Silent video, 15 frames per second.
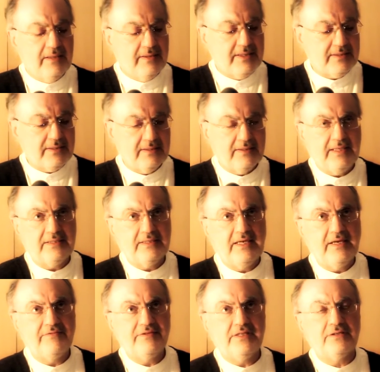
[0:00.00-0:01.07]
that
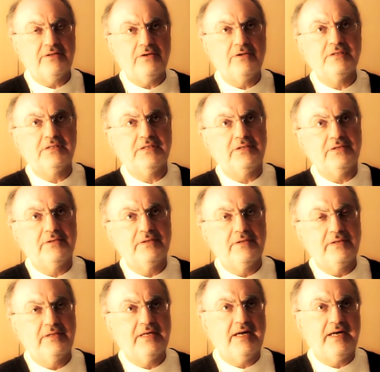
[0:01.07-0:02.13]
gives it also
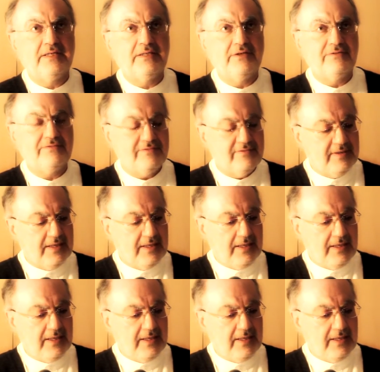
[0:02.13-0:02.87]
the kind of